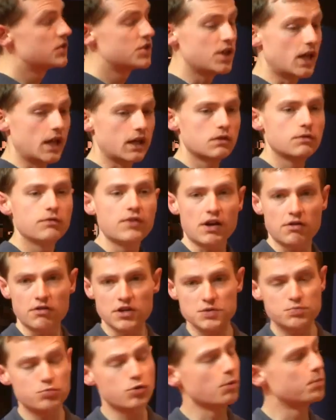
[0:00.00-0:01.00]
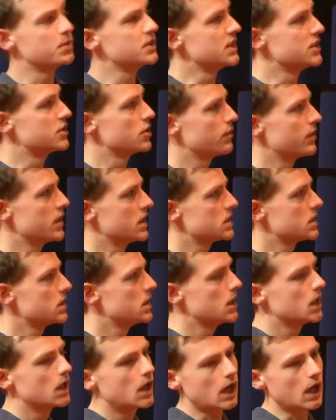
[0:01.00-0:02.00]
check various properties of it,
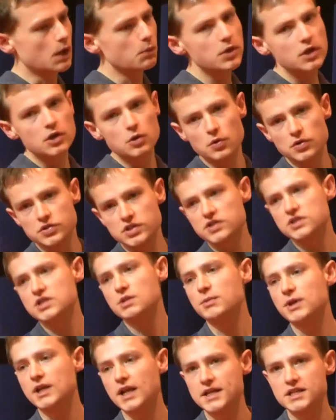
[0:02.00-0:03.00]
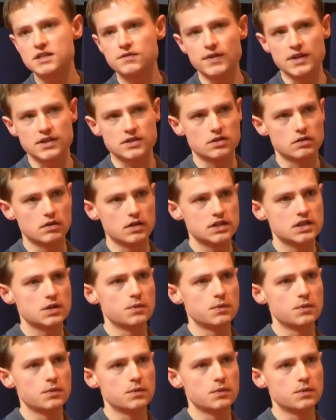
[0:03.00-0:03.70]
and we can also simulate events on it.